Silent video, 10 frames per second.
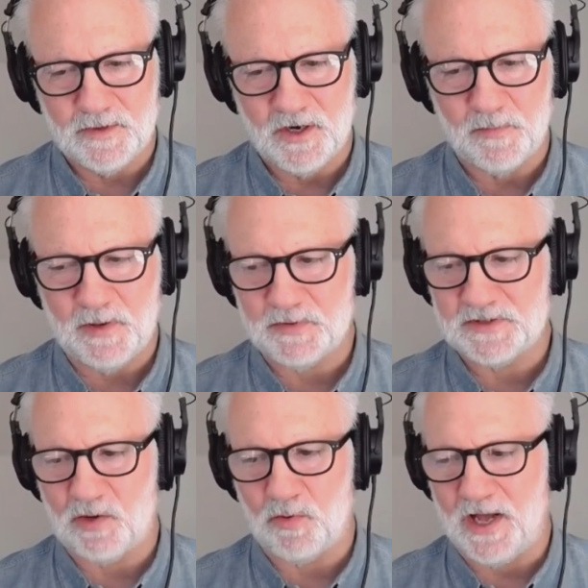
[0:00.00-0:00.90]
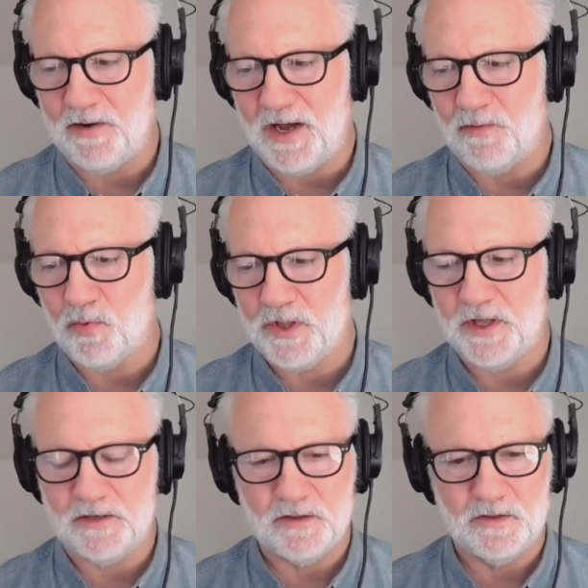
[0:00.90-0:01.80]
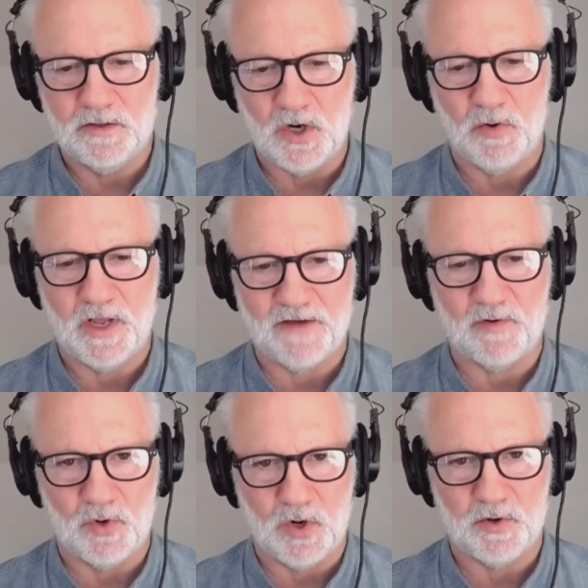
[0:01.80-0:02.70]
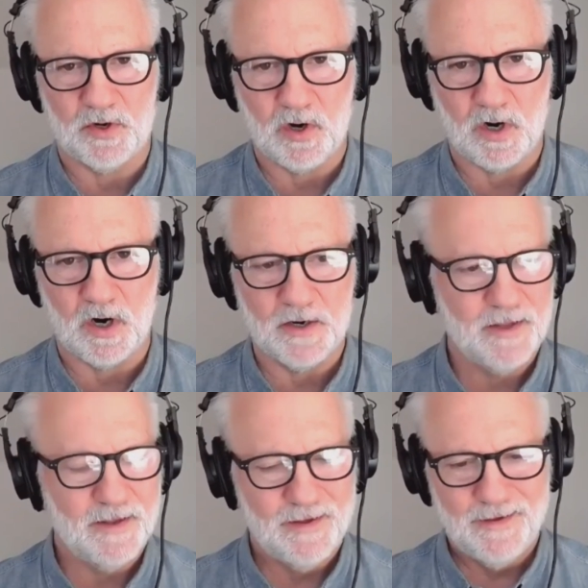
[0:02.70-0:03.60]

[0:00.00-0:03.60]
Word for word: hear people say, well, I really don't have a broken heart.